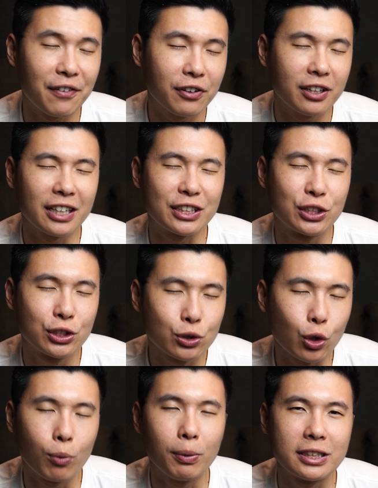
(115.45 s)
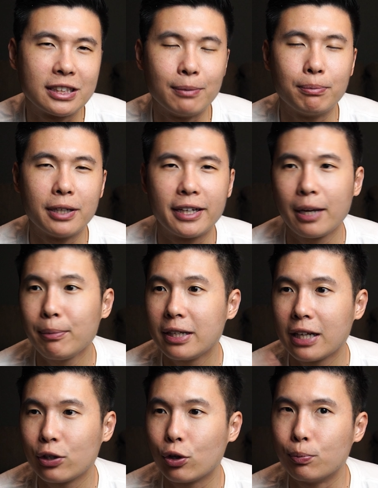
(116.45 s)
everything is so much simpler. It can be
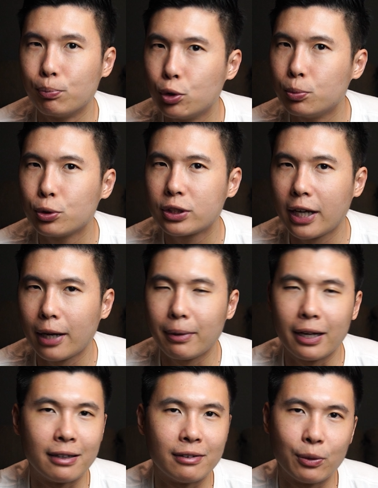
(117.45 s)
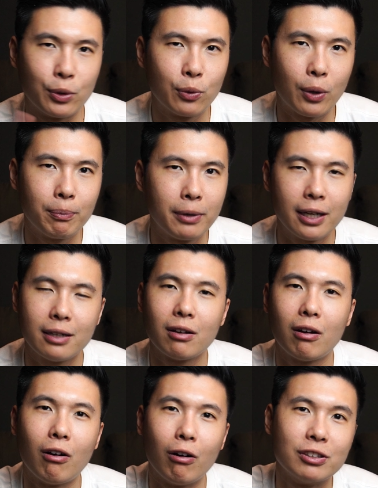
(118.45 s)
done on Moomoo's app and within 1 minute,
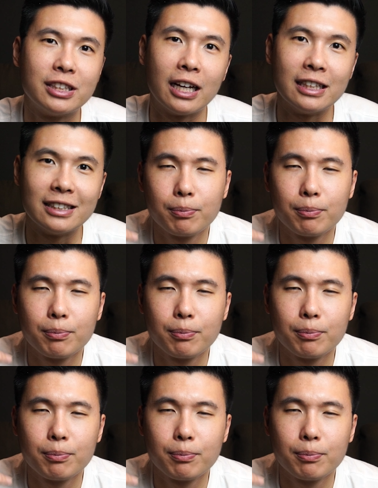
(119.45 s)
all done.